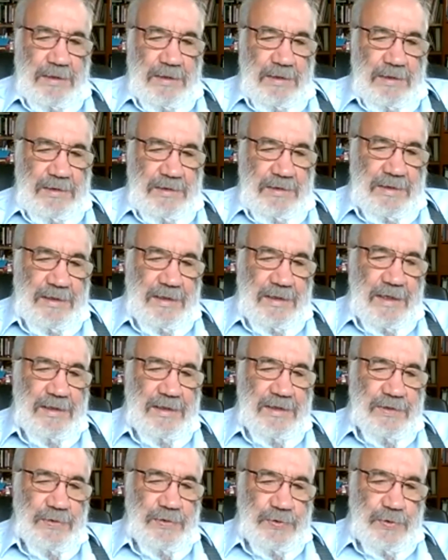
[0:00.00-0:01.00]
There are
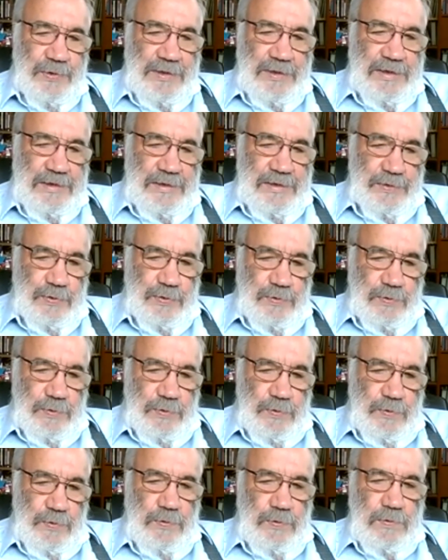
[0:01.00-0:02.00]
usually
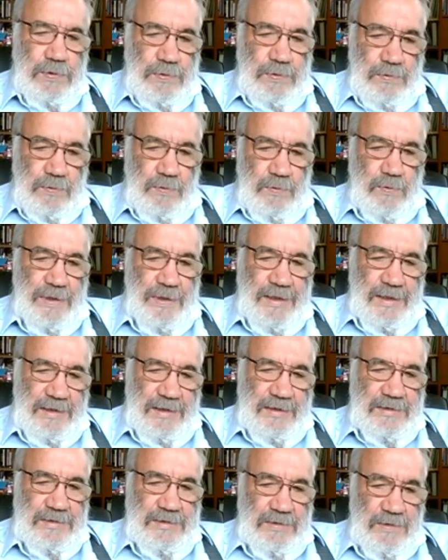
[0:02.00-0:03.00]
two ways
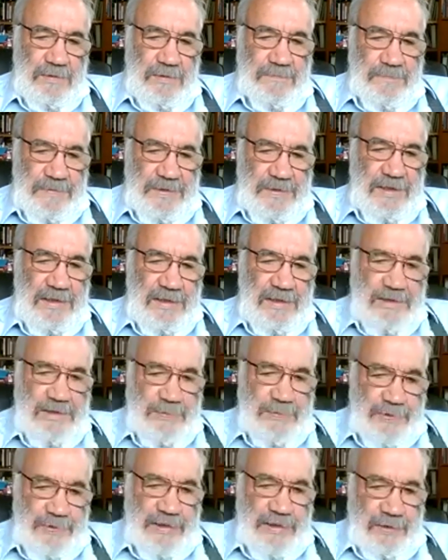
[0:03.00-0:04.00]
of being
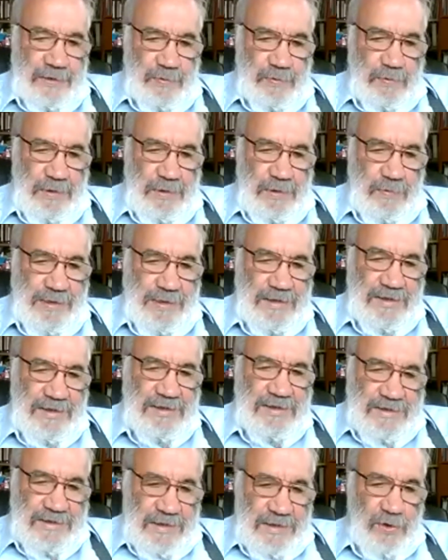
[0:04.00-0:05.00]
spiritual. One is the
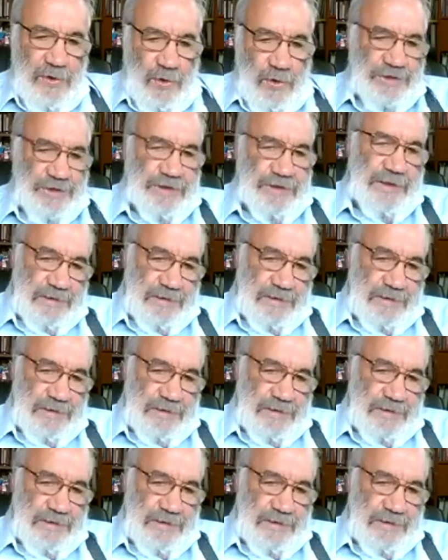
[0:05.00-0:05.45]
logic,